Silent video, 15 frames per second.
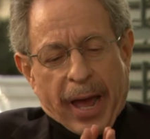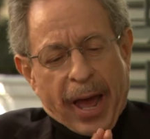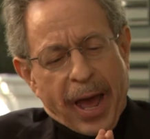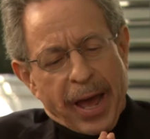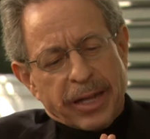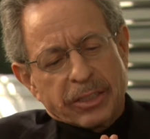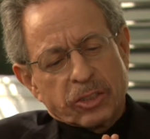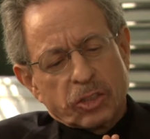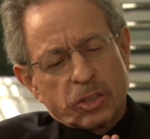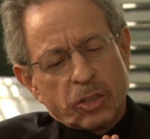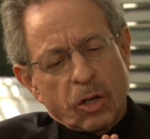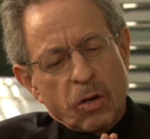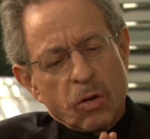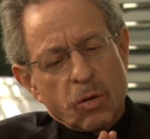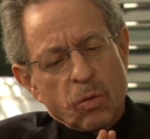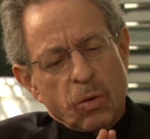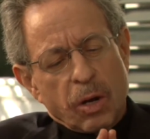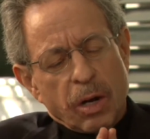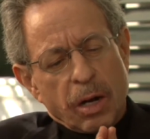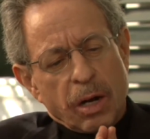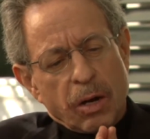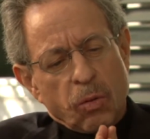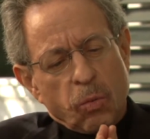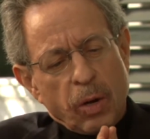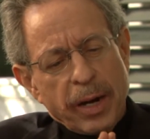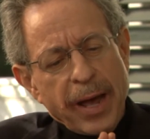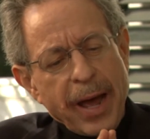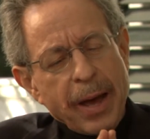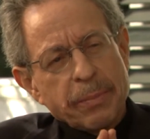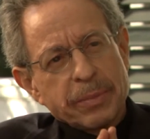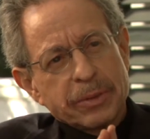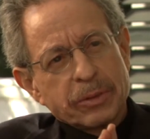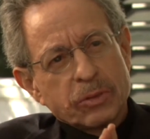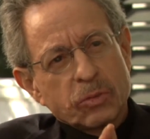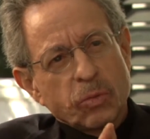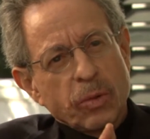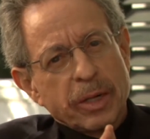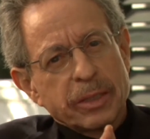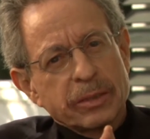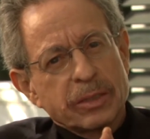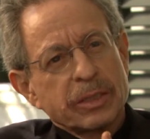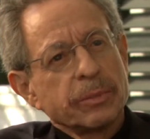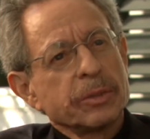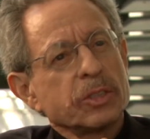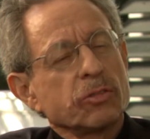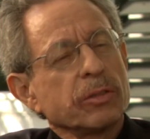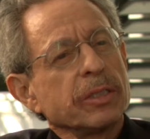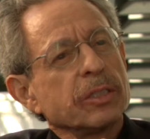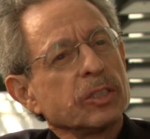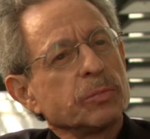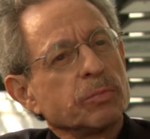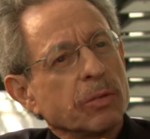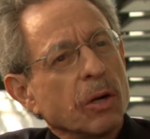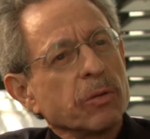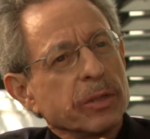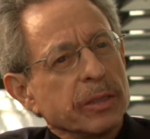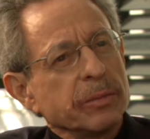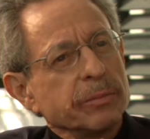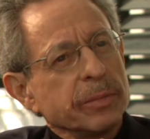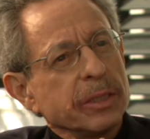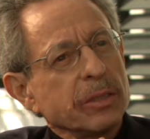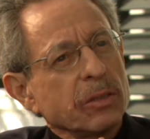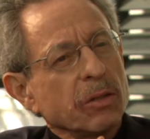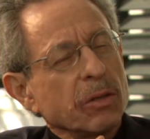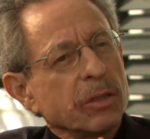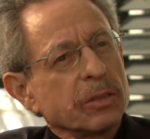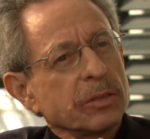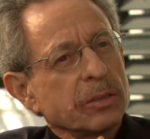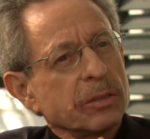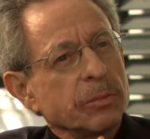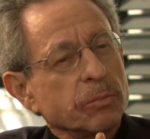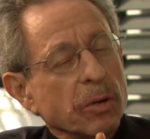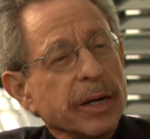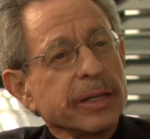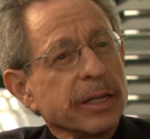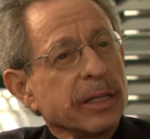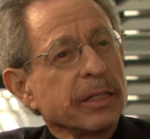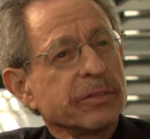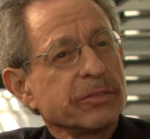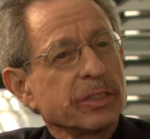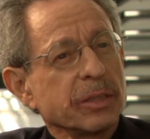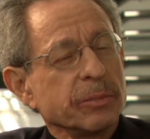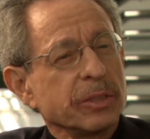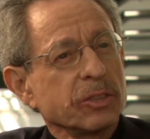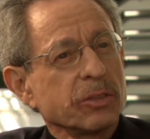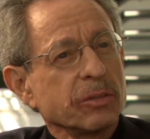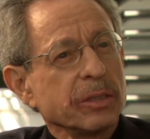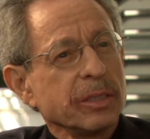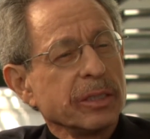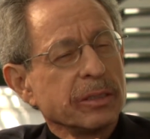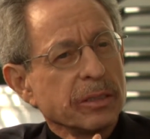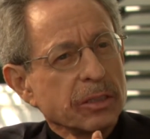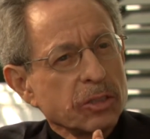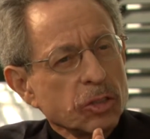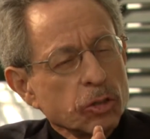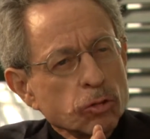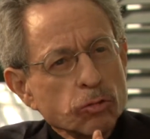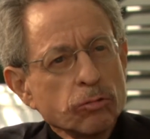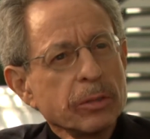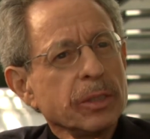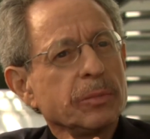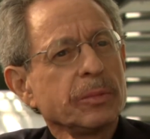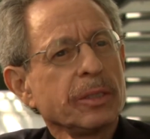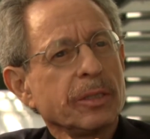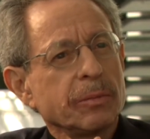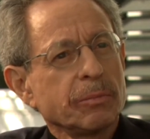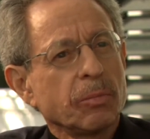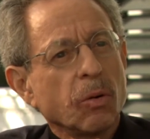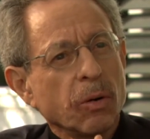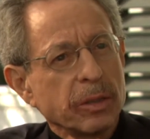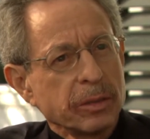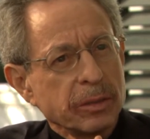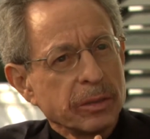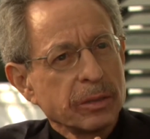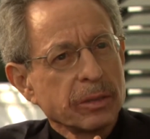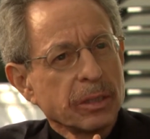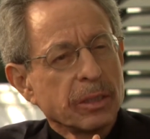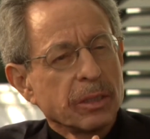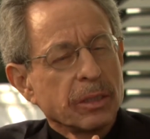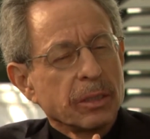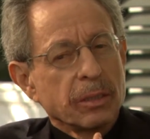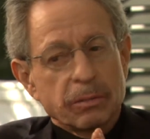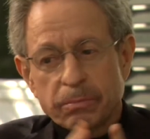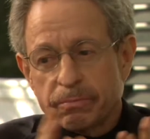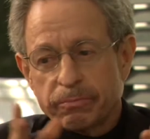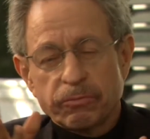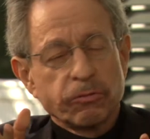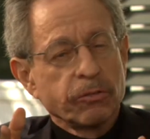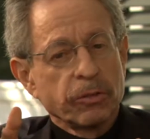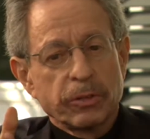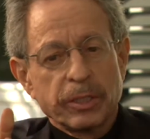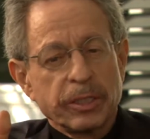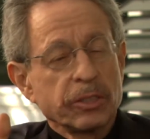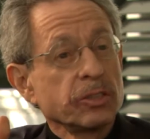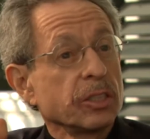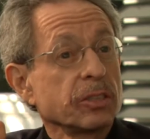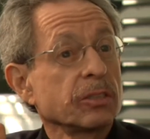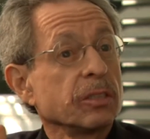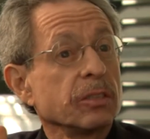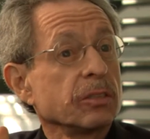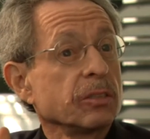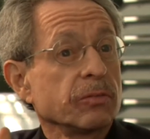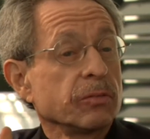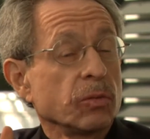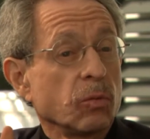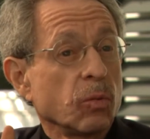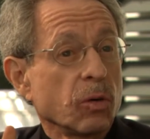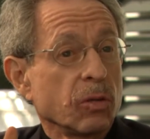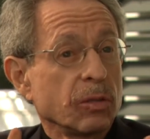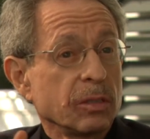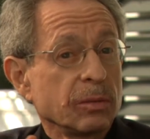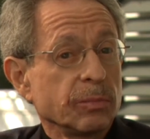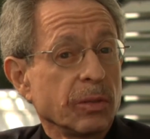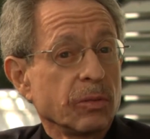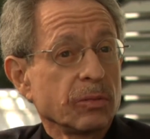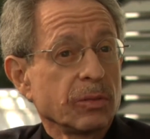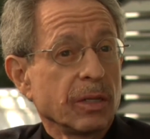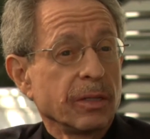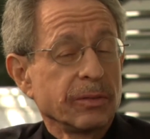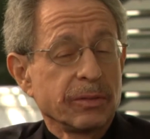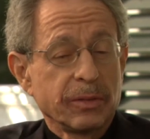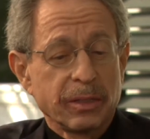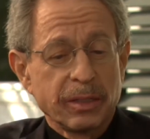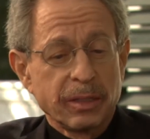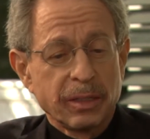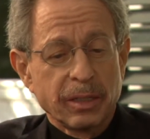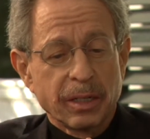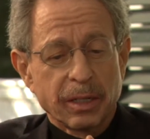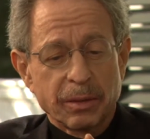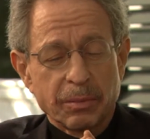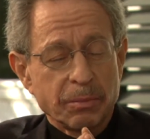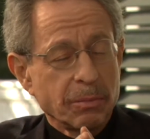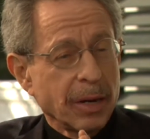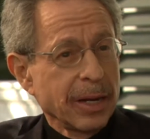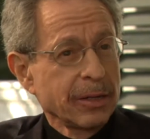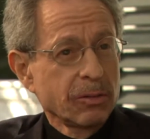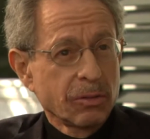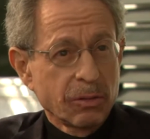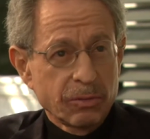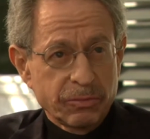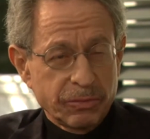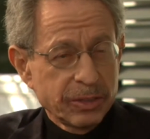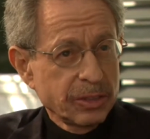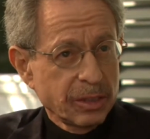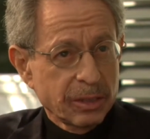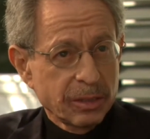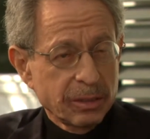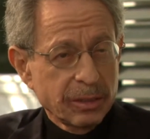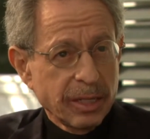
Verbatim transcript: And so uh, what happens when symmetry is broken? Because the breaking of symmetry is extremely important for the existence of the world, both on the uh, microphysical